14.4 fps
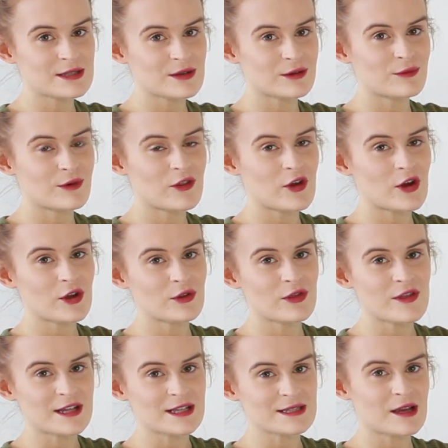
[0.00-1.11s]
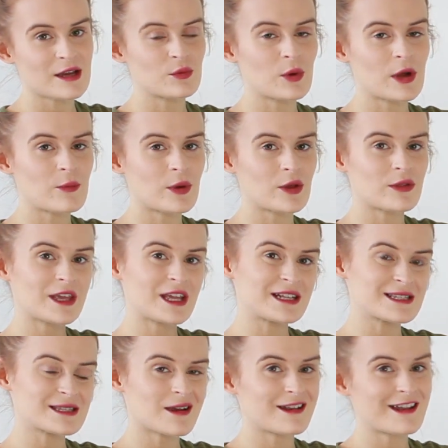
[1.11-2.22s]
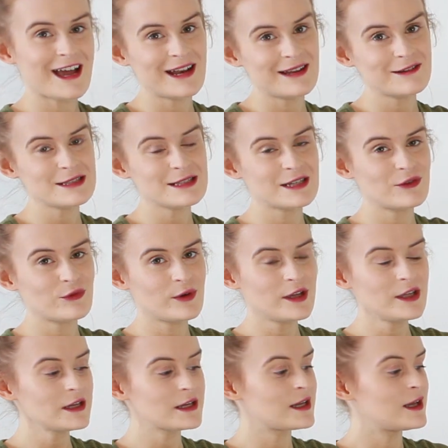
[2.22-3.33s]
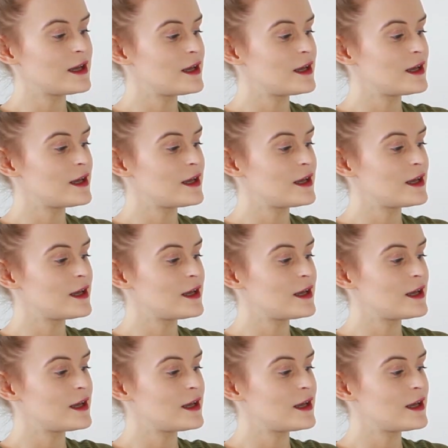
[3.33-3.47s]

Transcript: so I'd rather own things that I'd wear both inside and outside of work.